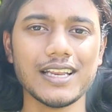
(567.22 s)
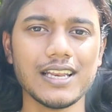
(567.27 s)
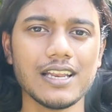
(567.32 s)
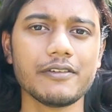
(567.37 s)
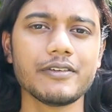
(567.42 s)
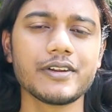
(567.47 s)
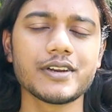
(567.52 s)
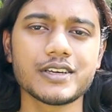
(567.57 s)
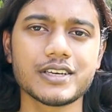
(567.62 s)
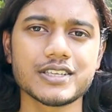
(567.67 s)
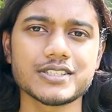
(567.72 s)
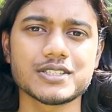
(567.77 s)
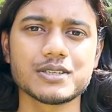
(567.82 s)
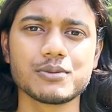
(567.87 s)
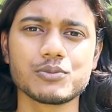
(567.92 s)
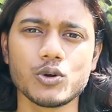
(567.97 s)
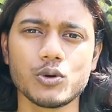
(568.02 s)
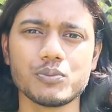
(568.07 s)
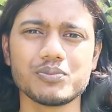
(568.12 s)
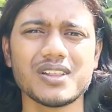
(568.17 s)
11
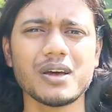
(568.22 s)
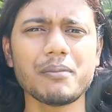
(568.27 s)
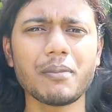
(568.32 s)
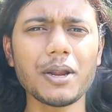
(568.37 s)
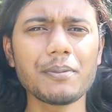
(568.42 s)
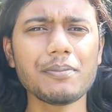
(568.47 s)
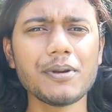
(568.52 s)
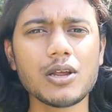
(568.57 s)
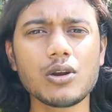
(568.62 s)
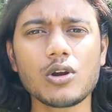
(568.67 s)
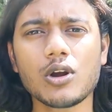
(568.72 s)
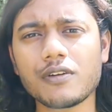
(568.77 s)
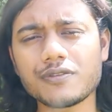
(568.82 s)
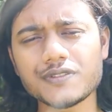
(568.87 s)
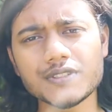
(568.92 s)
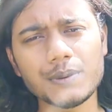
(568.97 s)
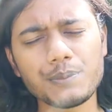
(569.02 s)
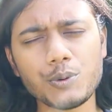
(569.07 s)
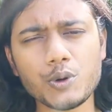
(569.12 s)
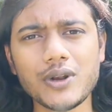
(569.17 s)
custom ROM. There might be a lot of
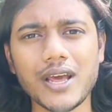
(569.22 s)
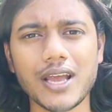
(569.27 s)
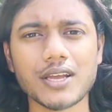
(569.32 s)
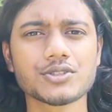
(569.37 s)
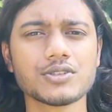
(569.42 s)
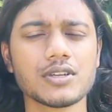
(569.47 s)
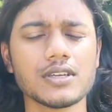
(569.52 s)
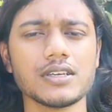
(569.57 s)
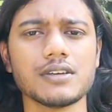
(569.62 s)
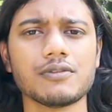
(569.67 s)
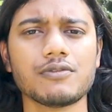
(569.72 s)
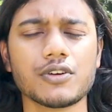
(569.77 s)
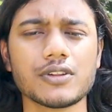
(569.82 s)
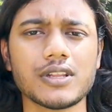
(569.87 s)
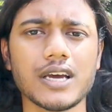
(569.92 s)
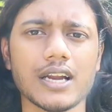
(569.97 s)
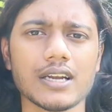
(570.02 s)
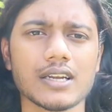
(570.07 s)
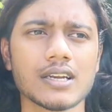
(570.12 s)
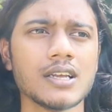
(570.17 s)
support actually for
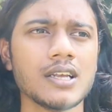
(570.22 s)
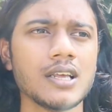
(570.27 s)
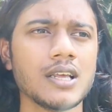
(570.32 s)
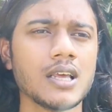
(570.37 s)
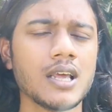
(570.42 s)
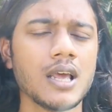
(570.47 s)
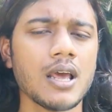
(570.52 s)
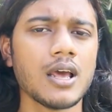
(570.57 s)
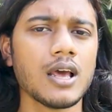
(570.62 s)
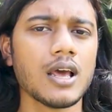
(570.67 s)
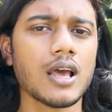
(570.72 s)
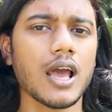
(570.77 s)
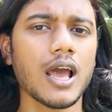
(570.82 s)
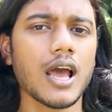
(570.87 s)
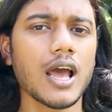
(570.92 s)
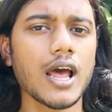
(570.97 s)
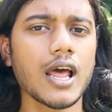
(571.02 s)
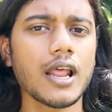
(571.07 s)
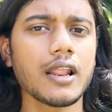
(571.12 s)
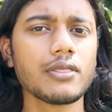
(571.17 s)
that.
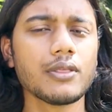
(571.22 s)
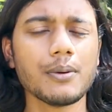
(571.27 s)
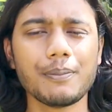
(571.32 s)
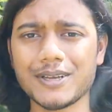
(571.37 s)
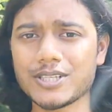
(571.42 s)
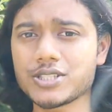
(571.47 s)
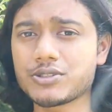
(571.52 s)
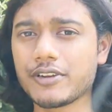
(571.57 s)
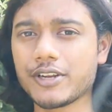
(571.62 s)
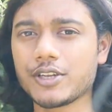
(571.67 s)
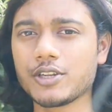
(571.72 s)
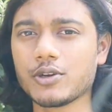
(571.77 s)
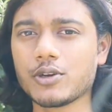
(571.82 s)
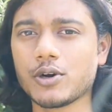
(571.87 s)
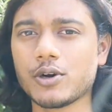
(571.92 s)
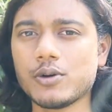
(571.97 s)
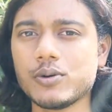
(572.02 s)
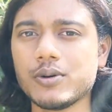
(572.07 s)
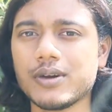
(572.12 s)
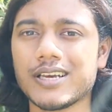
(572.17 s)
And the best way to
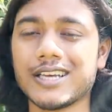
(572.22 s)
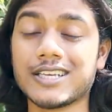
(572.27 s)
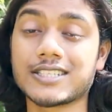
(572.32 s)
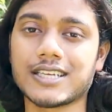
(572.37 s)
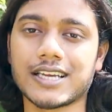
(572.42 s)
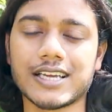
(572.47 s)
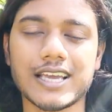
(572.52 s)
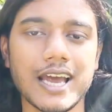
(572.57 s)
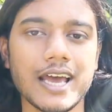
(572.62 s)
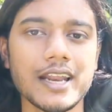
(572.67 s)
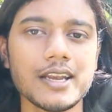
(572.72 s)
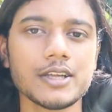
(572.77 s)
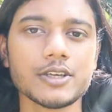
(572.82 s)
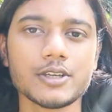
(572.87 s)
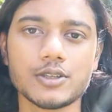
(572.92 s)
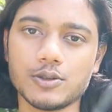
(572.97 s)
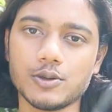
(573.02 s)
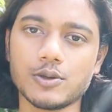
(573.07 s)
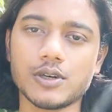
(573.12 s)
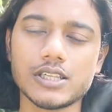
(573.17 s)
know is
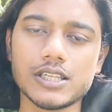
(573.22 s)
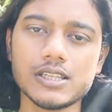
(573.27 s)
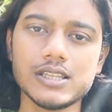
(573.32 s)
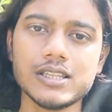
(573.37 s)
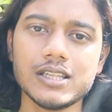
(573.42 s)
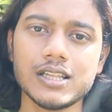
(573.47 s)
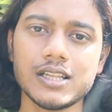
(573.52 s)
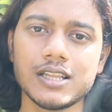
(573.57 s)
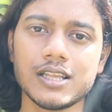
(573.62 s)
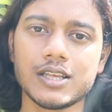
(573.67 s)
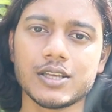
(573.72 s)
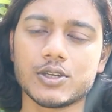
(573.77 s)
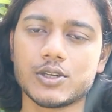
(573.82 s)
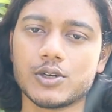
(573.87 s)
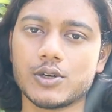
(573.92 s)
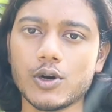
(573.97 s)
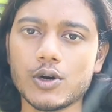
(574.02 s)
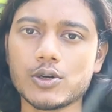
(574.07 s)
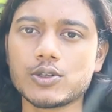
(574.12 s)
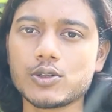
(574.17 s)
again Google.
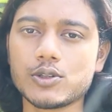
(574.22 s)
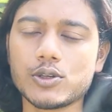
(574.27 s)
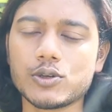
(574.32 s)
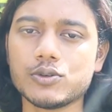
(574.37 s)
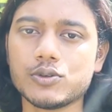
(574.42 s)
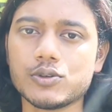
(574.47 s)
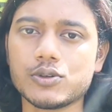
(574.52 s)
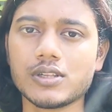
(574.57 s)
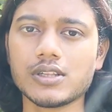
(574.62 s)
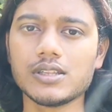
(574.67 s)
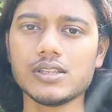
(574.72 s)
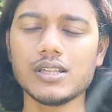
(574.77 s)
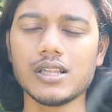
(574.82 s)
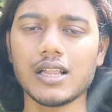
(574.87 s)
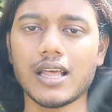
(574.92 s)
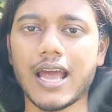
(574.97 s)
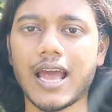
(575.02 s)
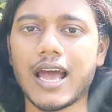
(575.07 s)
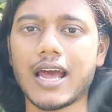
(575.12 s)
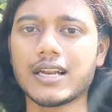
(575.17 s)
Go to the Google
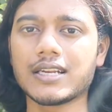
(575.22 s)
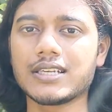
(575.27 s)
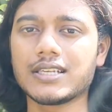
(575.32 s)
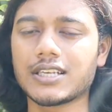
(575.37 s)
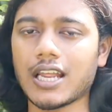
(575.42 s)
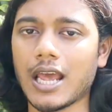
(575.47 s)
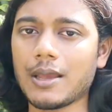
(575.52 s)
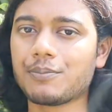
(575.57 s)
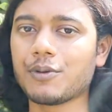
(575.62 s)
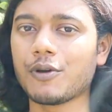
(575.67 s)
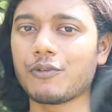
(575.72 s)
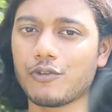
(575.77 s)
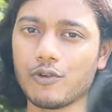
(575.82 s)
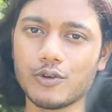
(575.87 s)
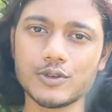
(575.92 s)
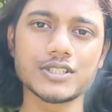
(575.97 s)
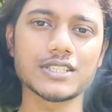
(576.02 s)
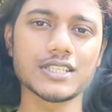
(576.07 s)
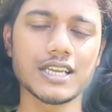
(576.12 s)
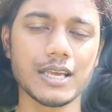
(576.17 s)
and type your
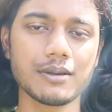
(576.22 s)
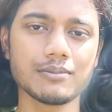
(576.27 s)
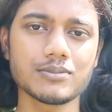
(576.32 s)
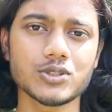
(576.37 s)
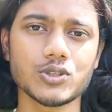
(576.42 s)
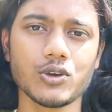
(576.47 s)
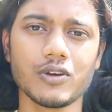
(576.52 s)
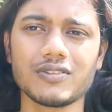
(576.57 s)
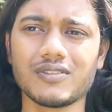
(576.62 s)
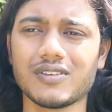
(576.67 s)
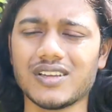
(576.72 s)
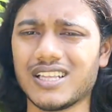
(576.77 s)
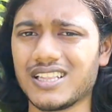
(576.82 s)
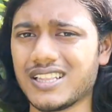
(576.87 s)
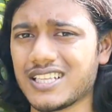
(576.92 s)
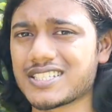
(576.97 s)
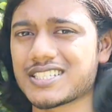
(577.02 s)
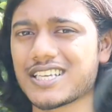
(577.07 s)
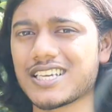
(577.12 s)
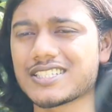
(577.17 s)
phone's name. So in
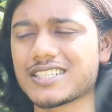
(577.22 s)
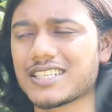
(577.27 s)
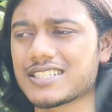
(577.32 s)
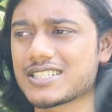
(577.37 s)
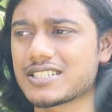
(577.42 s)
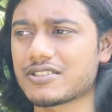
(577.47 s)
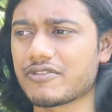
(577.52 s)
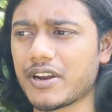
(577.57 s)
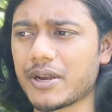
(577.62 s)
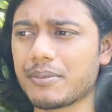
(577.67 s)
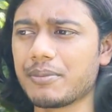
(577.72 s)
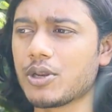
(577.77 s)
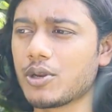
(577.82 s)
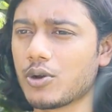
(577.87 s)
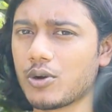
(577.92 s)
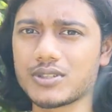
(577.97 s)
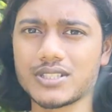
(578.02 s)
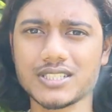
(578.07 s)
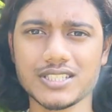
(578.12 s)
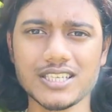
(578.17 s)
this case, it's Redmi
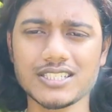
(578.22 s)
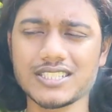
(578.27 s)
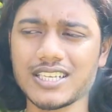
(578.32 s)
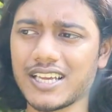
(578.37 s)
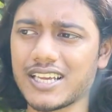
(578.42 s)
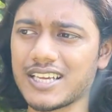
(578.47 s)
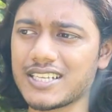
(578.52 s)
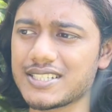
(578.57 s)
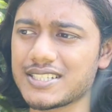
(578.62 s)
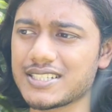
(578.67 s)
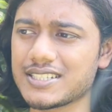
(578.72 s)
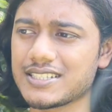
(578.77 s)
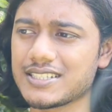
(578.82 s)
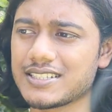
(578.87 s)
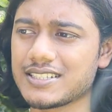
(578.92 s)
Note 6, I guess.